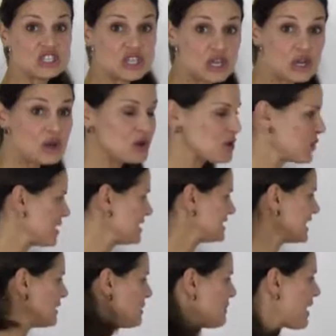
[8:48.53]
2 is
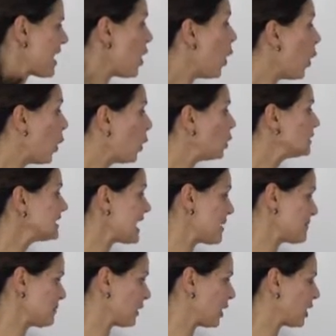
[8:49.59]
going to be my whole
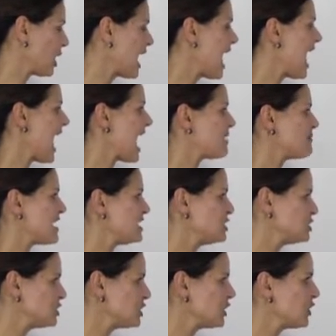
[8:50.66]
number, and my
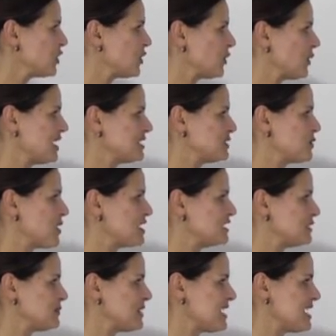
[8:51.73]
2 is going
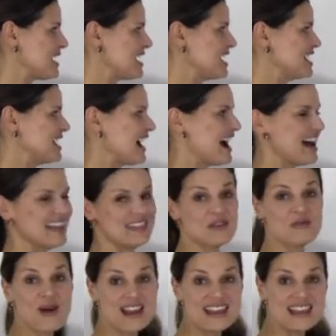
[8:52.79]
to be
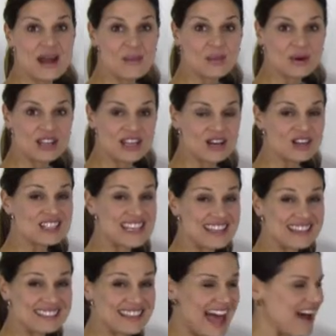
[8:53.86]
the one number here to
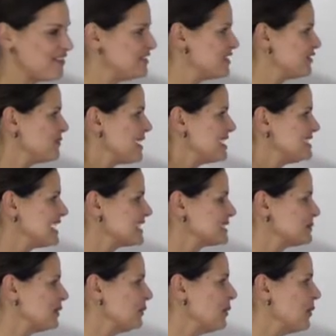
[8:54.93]
the left of my
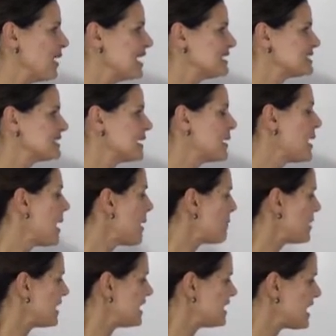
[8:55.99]
decimal point.
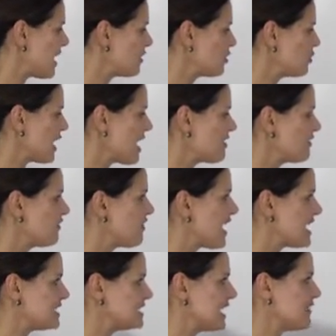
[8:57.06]
But another way of
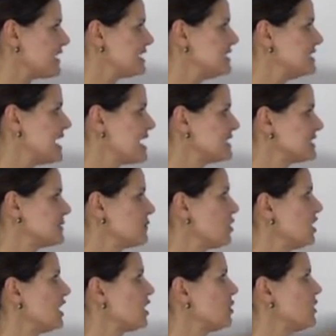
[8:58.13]
finding the
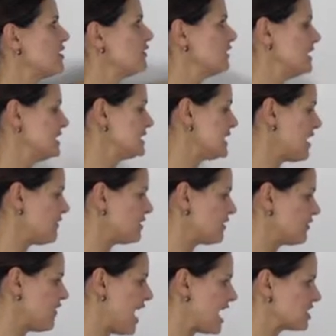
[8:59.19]
decimal equivalent of the
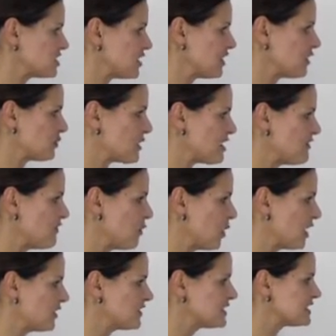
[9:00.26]
fraction
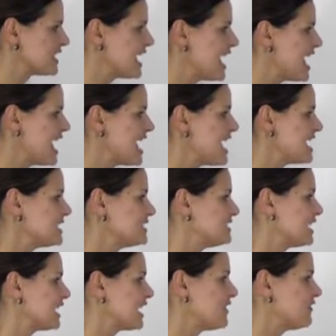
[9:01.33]
3/4 is
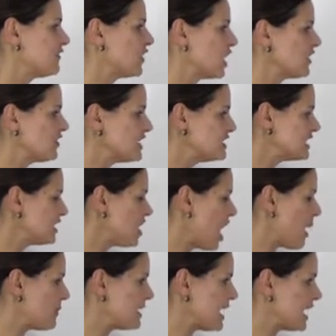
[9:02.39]
to convert the
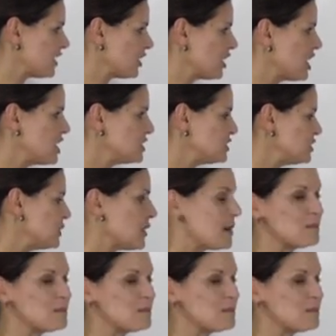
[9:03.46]
denominator to a